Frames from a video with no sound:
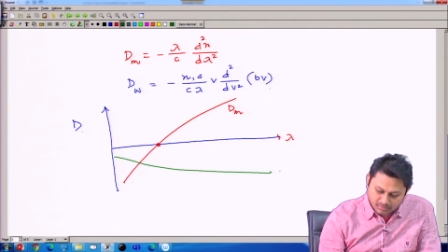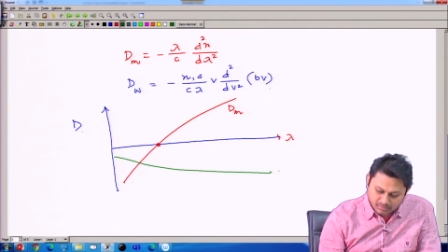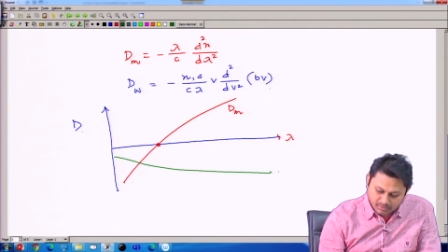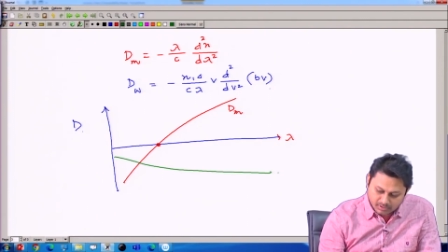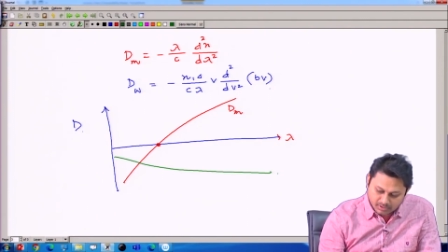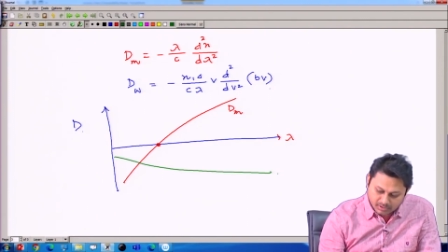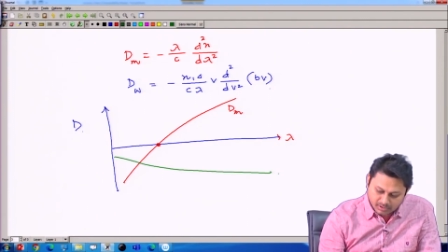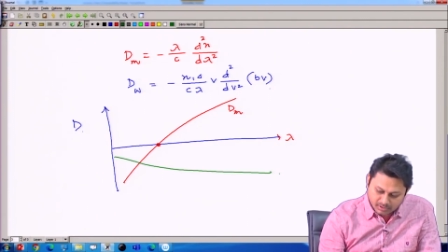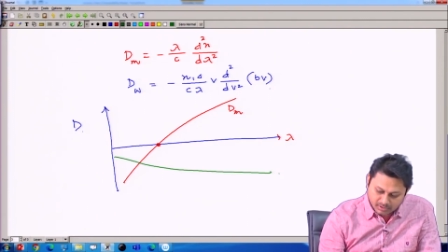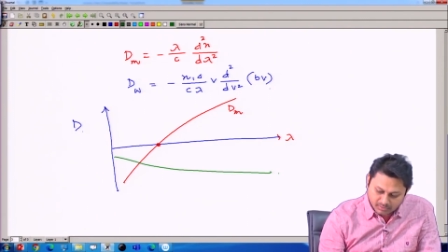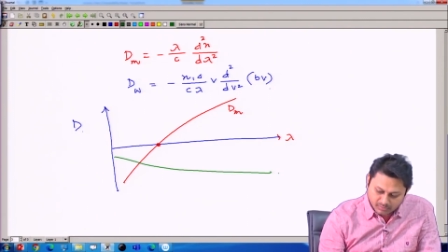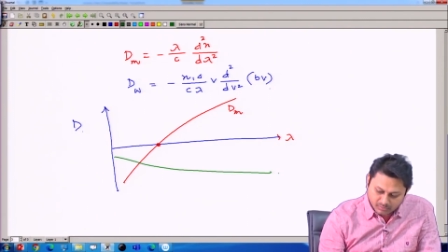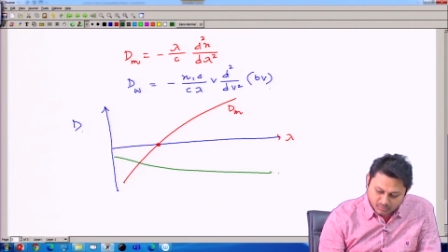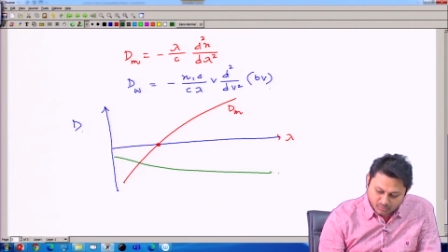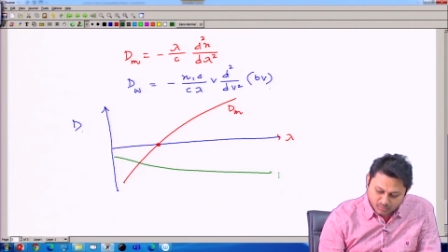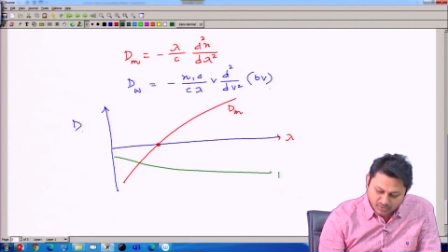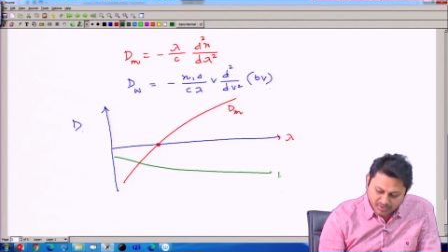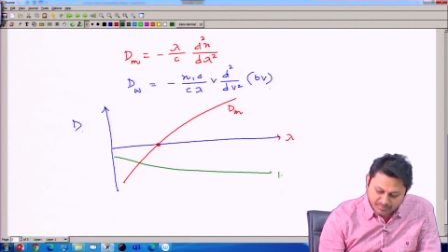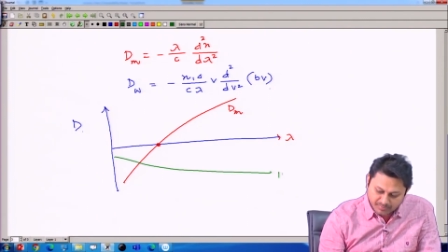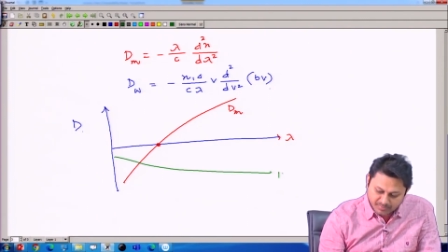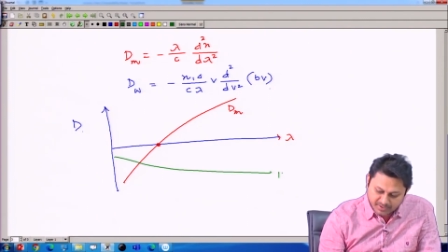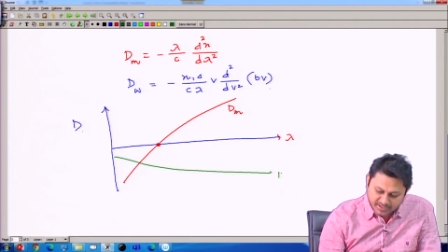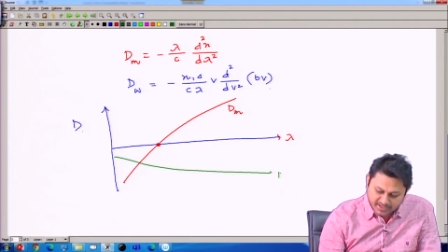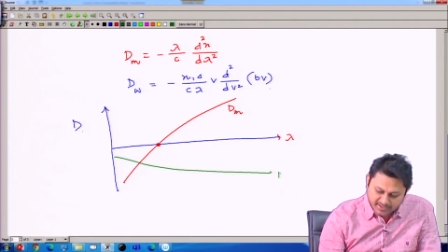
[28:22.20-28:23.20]
the
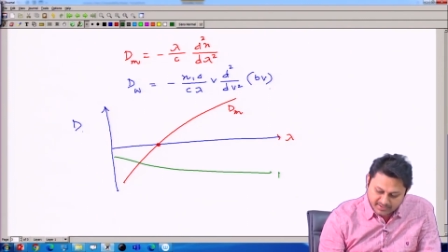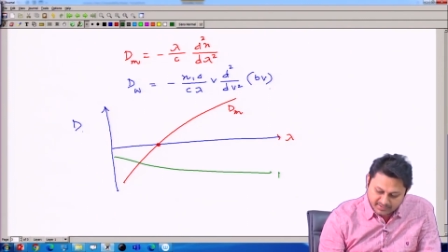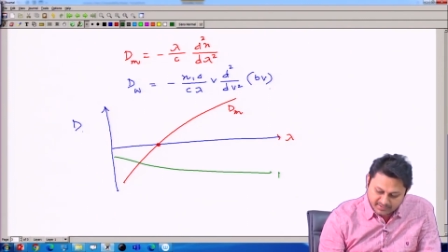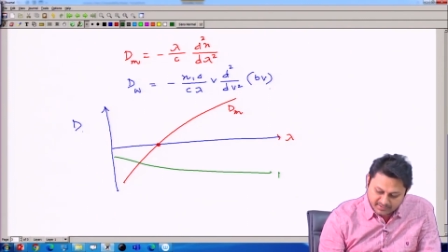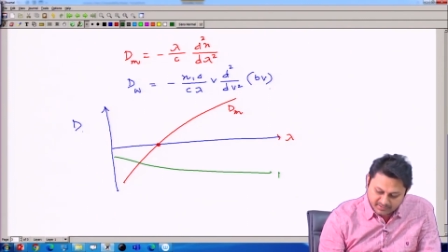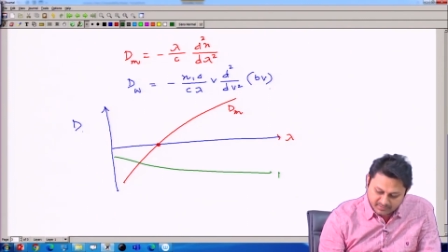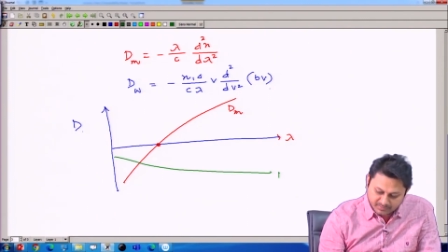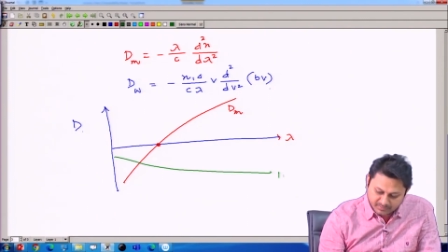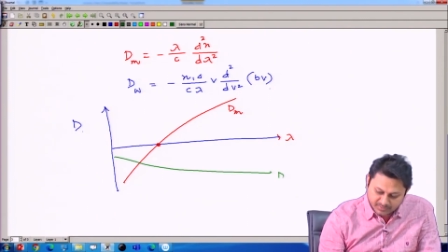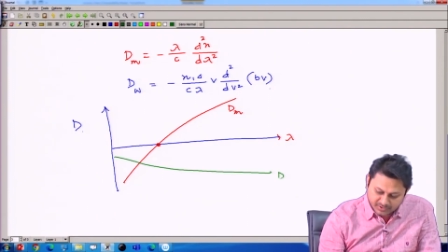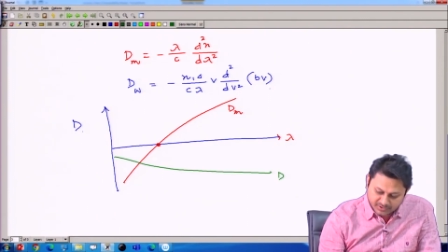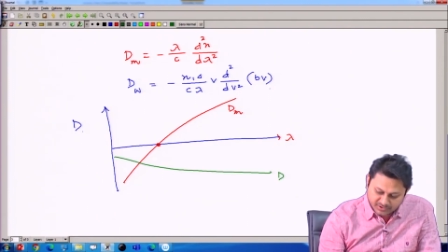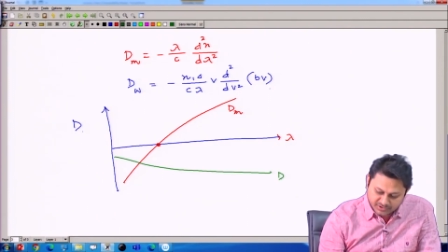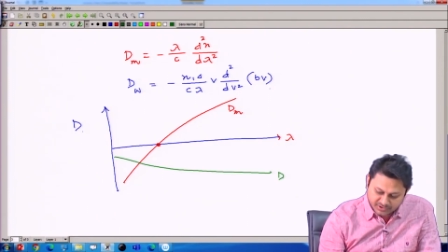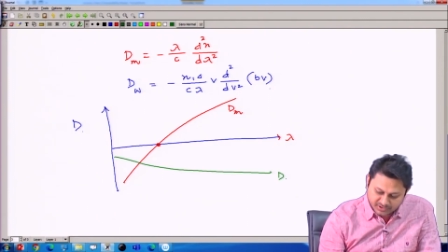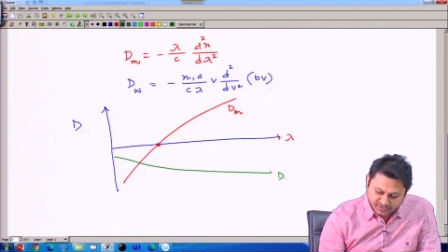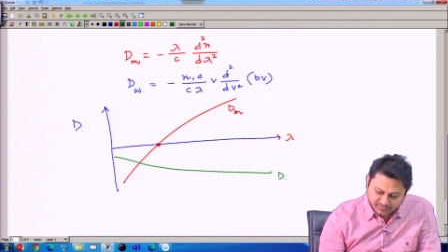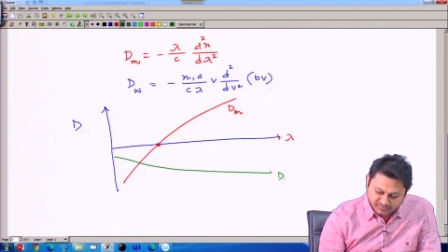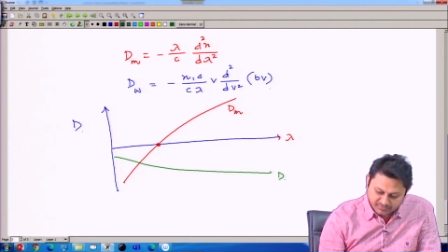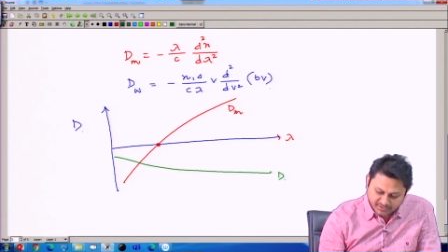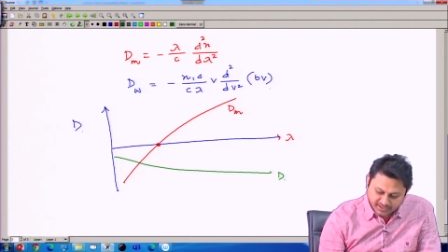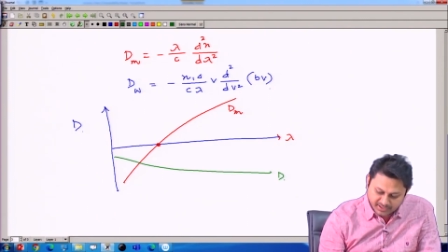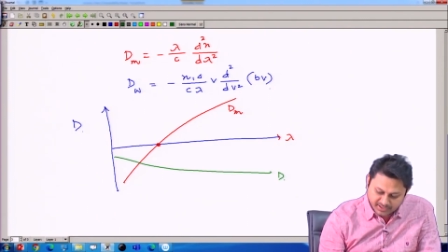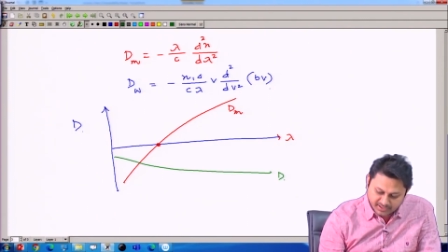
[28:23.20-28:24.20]
waveguide
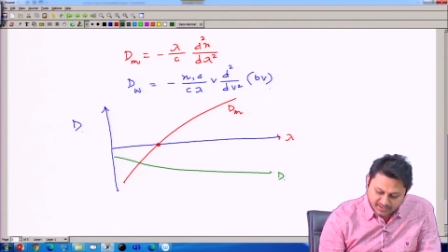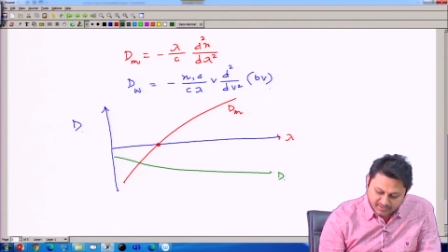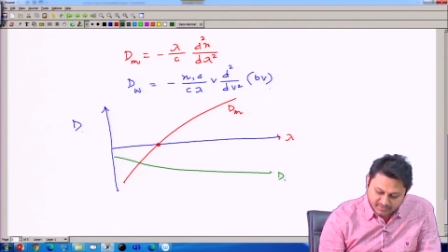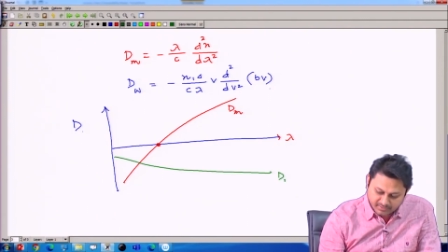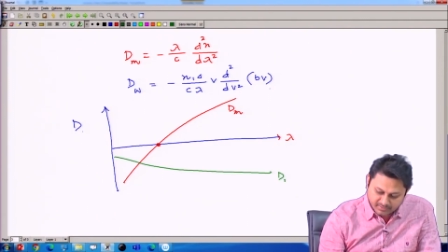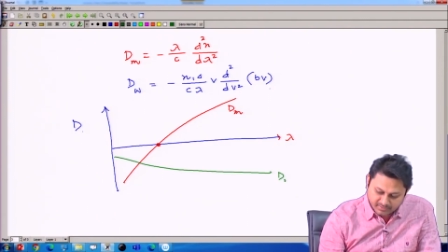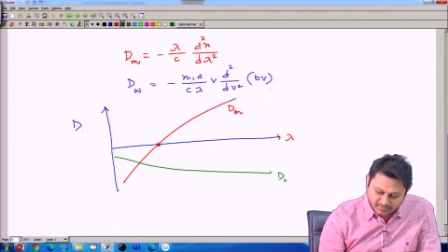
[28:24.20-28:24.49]
dispersion if I